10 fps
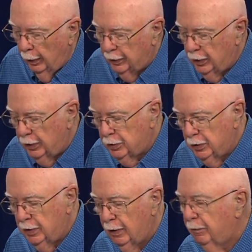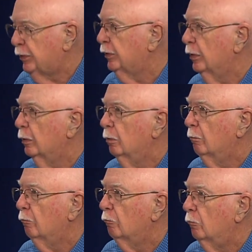attention deficit
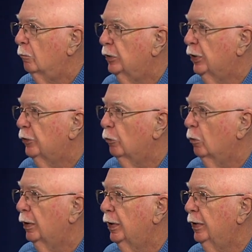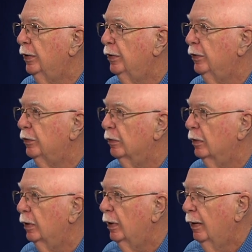disorders,
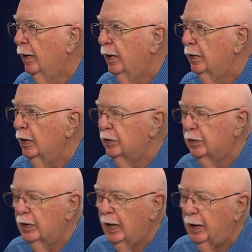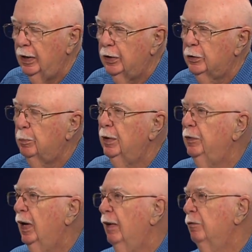yeah, things of that nature. But
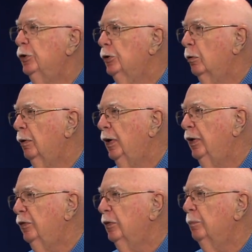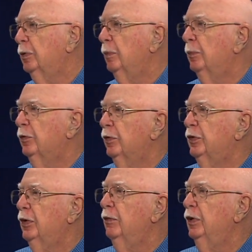if you haven't shown any symptoms for
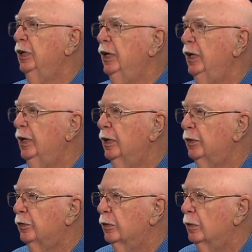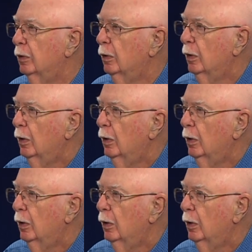seven years, and